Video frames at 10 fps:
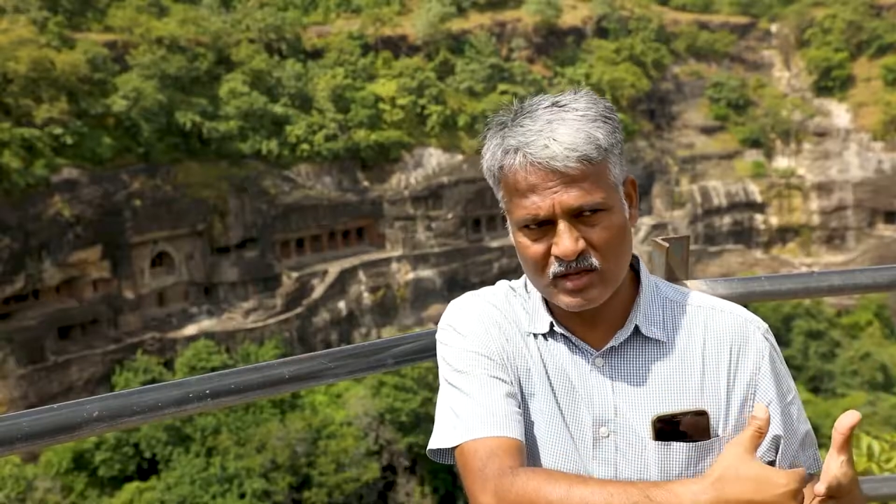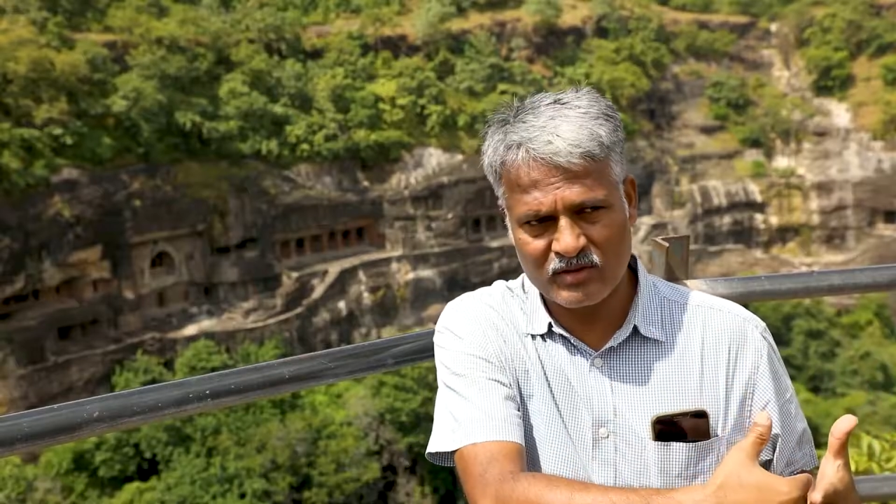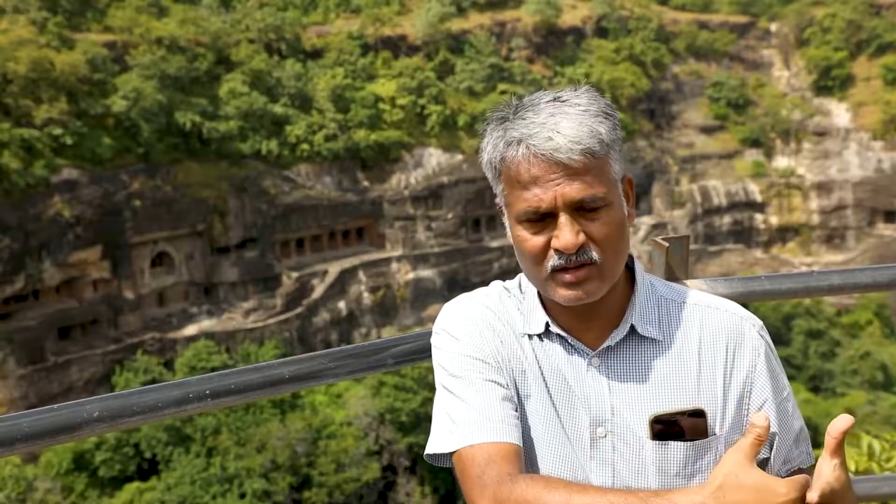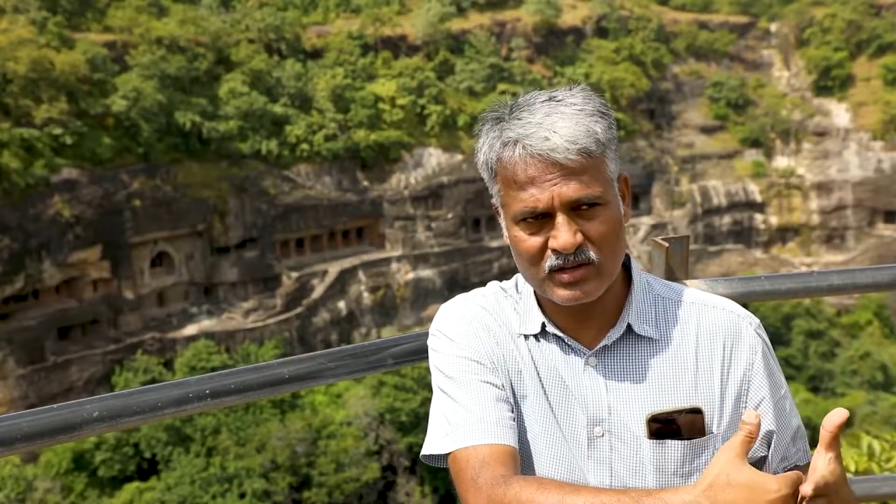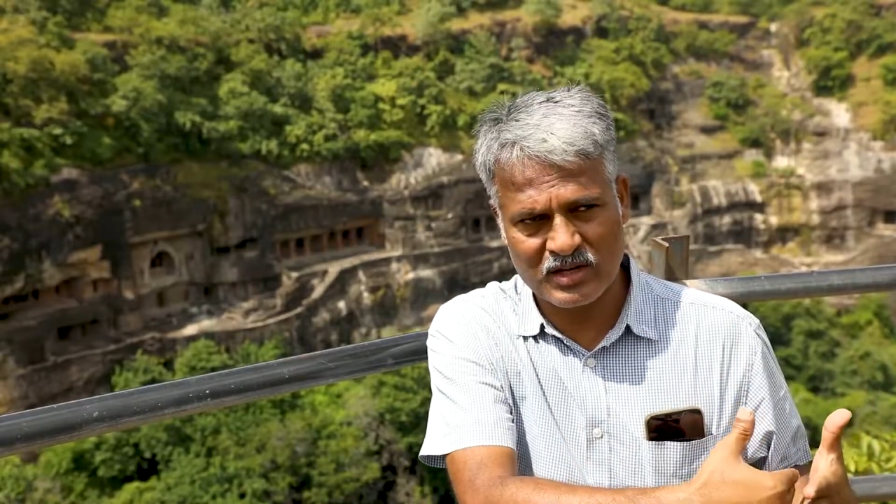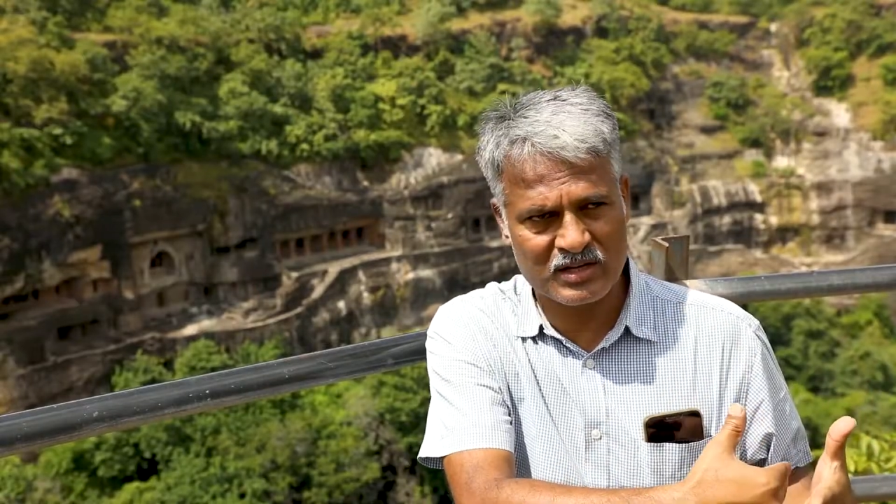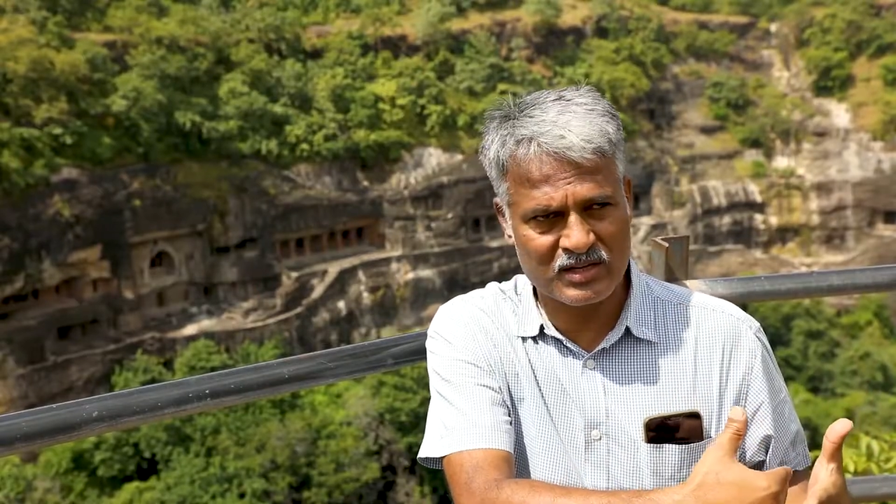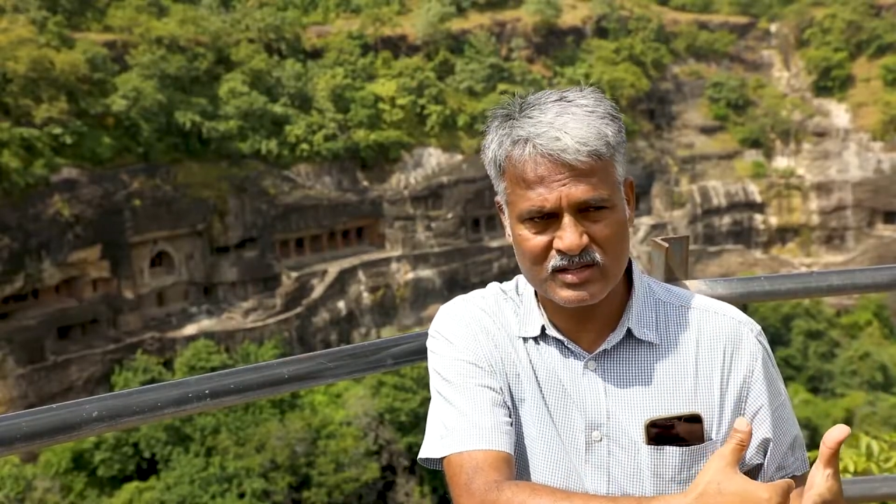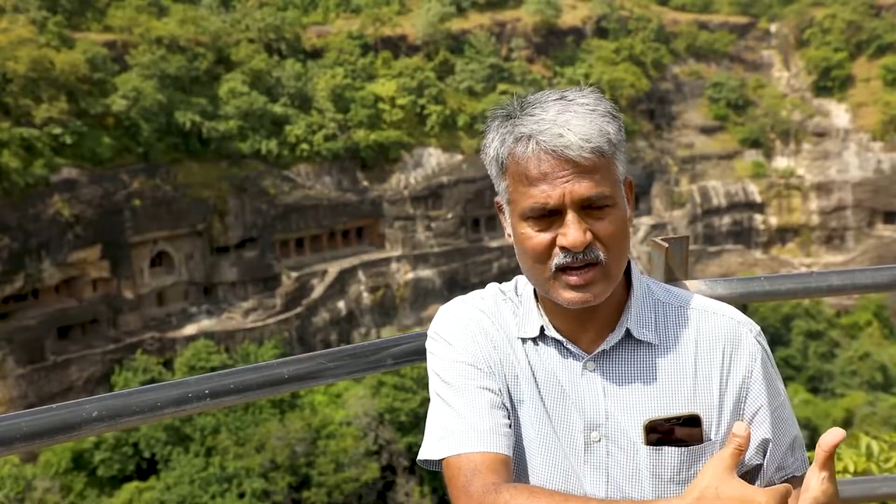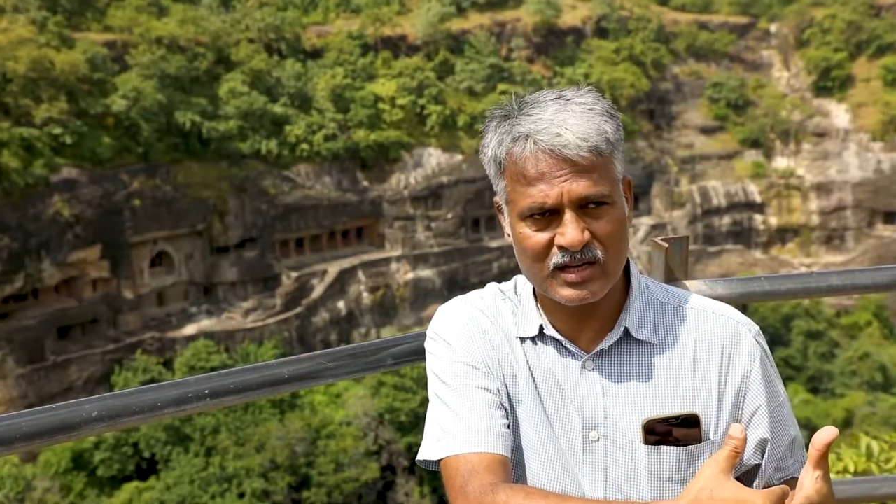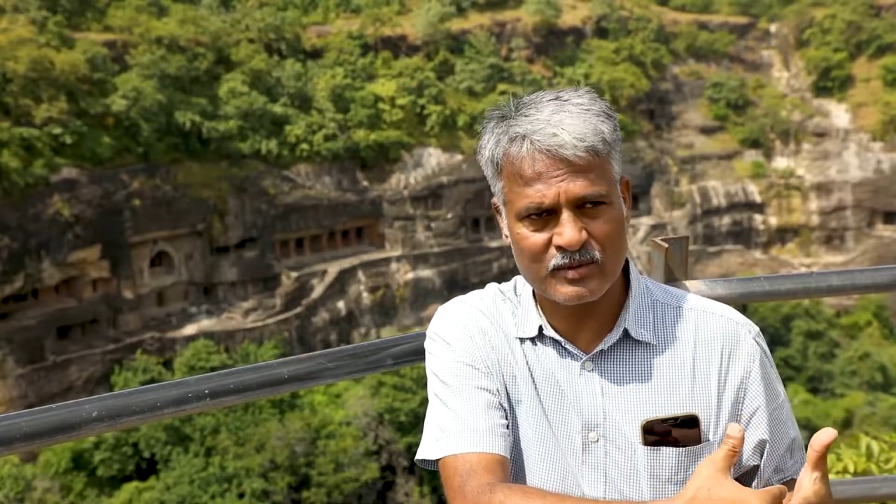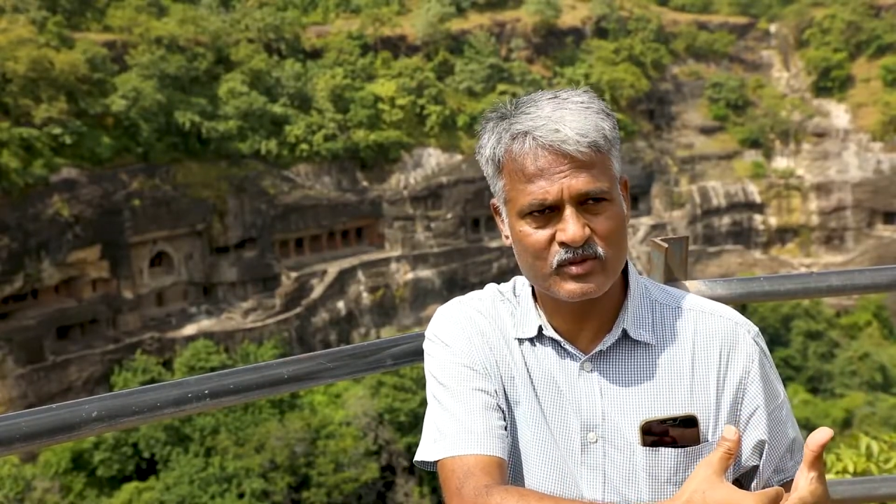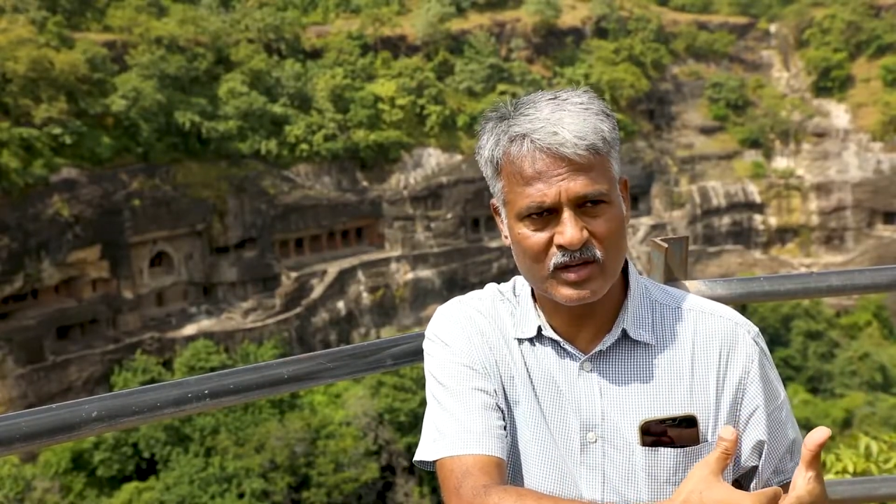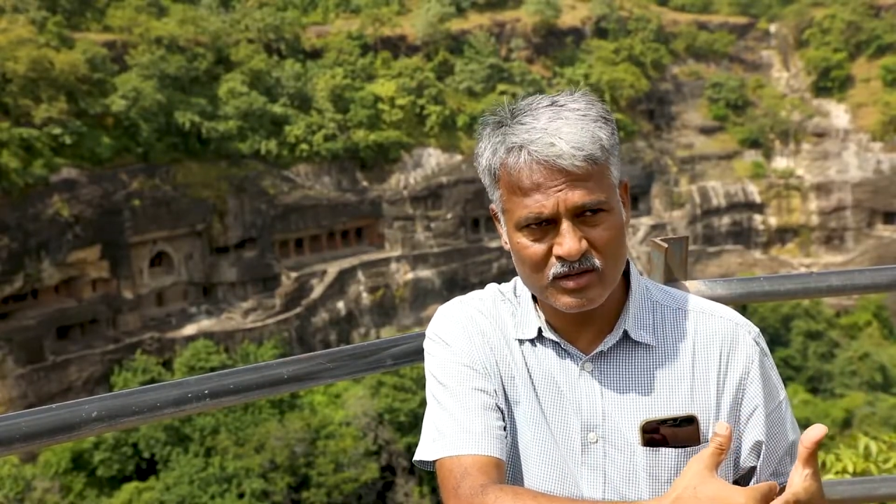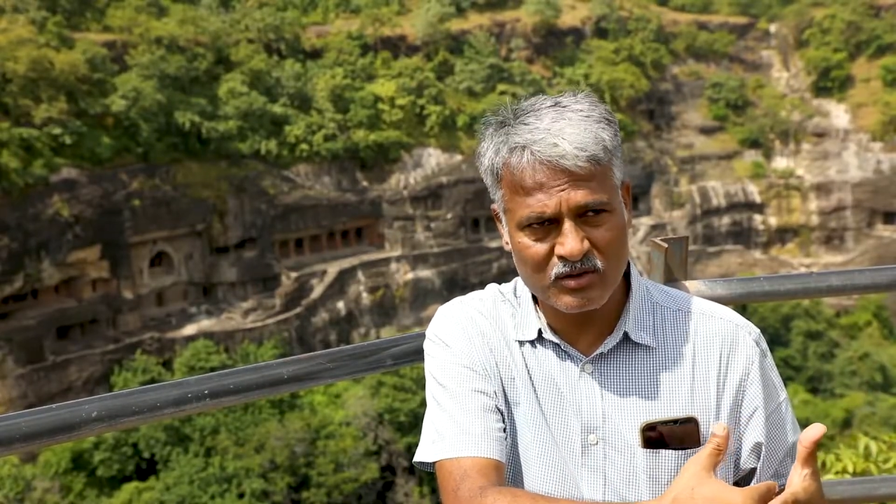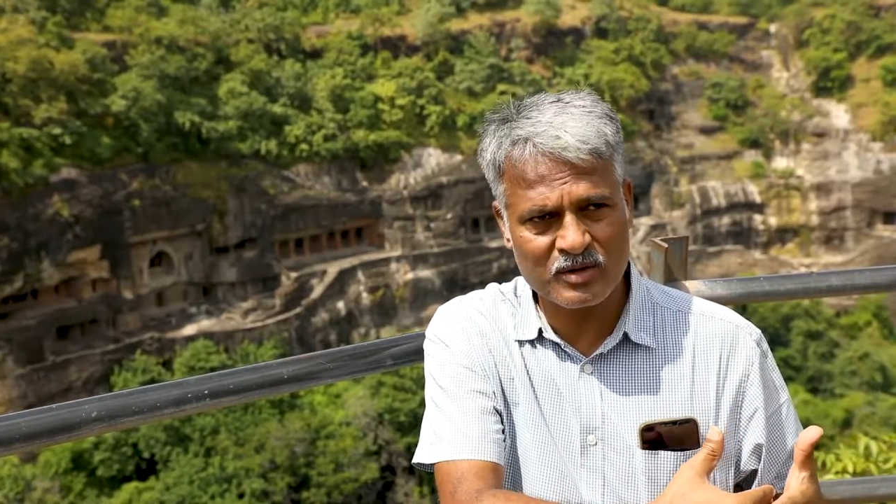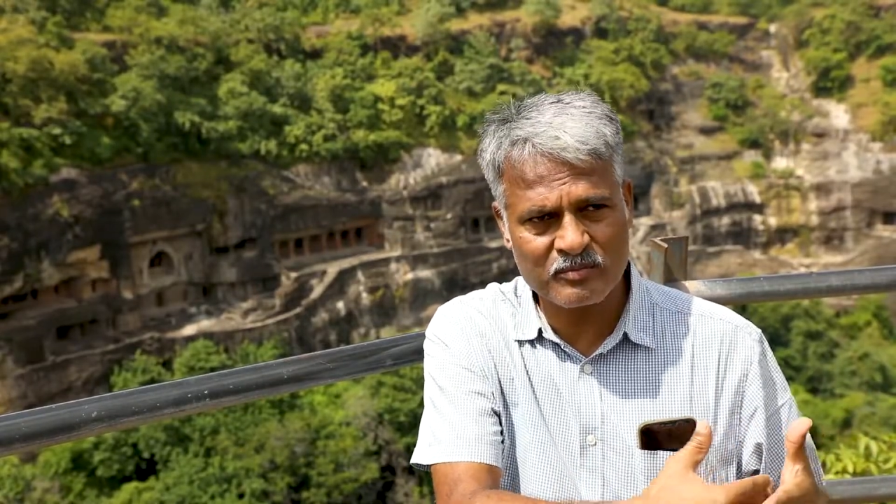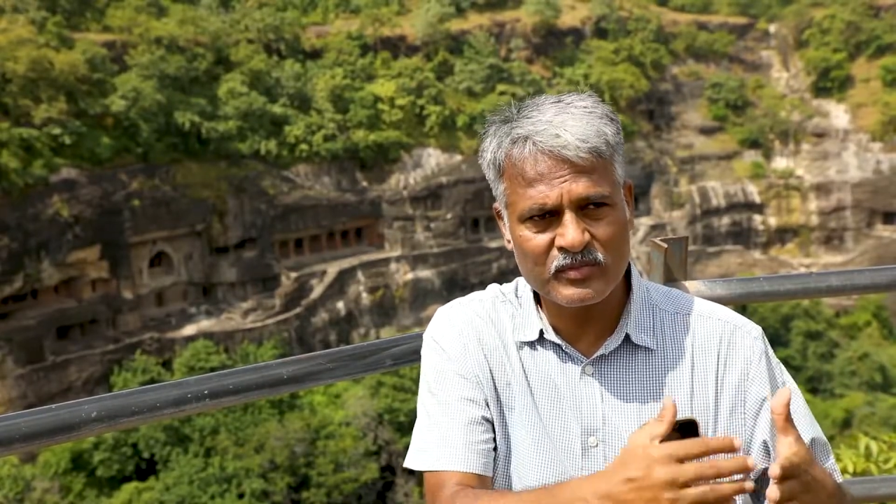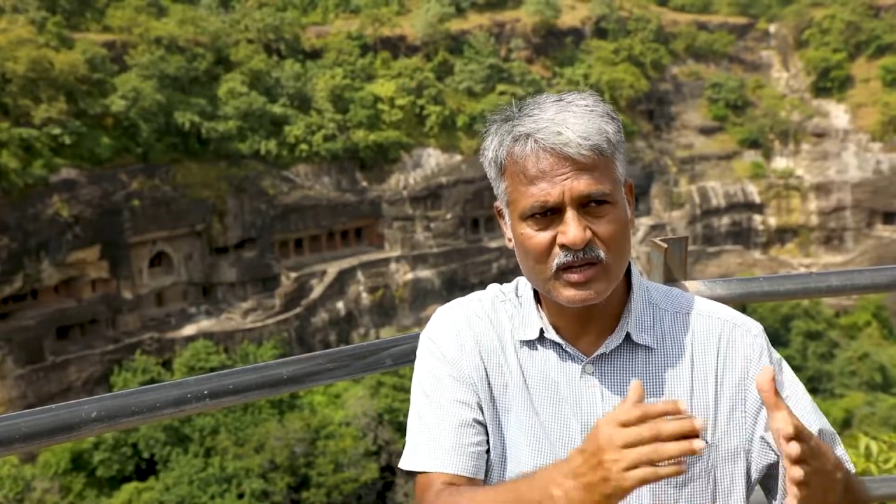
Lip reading: were created centaurum.